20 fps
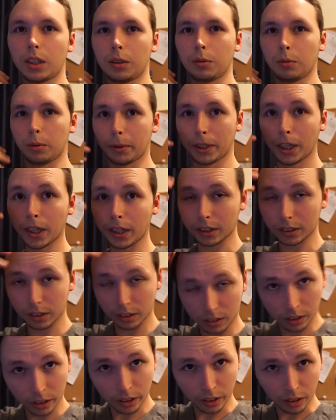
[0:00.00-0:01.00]
we're back,
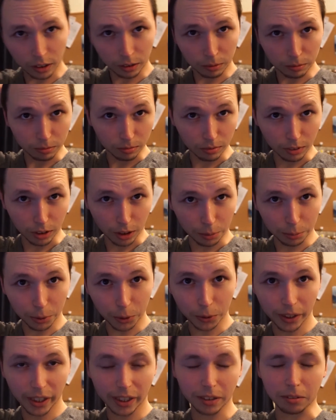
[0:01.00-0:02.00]
and I'm
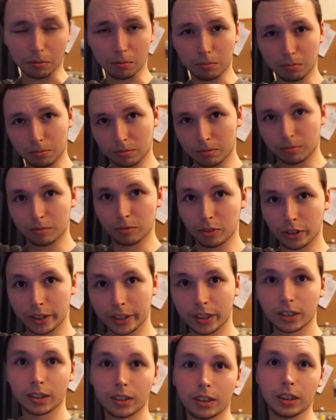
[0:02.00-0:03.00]
not dead.
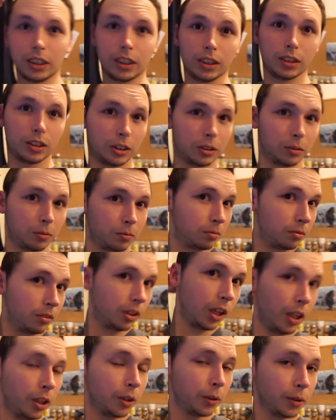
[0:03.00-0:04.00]
Freya did
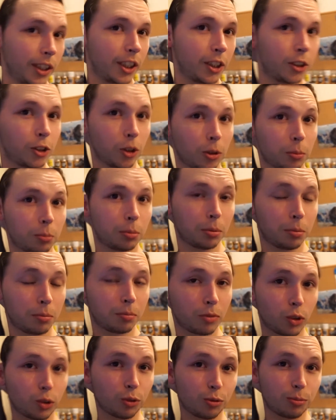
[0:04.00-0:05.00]
an okay job
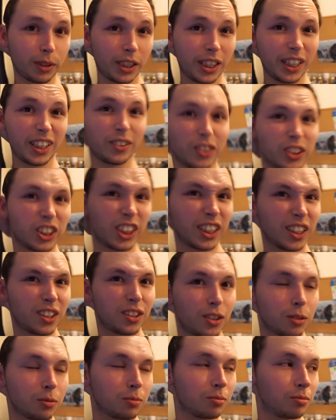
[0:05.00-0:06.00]
of my hair in the end.
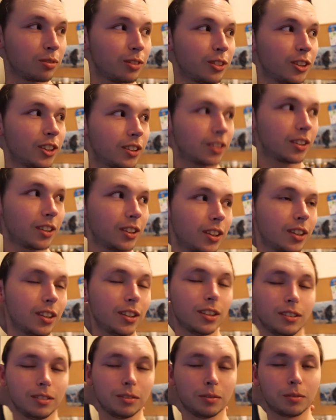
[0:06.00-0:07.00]
Yeah.
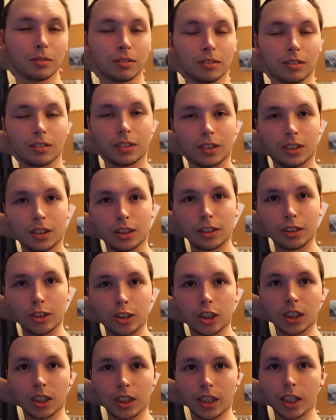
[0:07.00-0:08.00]

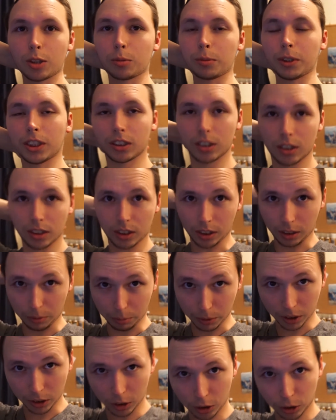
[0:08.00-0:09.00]
She didn't kill me, she didn't give
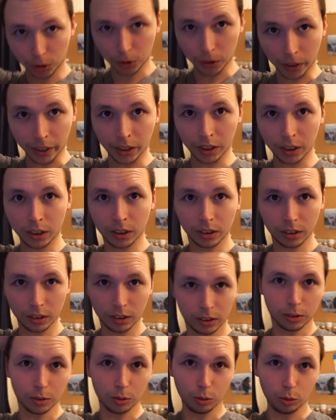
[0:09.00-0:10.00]
me a stray
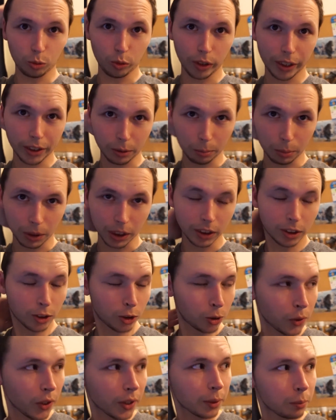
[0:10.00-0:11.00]
razor blade
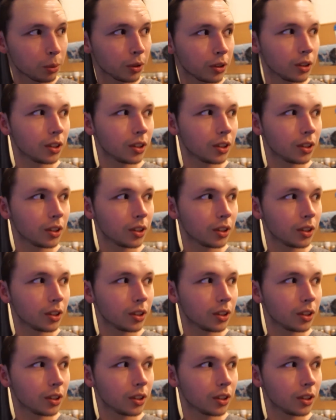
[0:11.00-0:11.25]
stripe.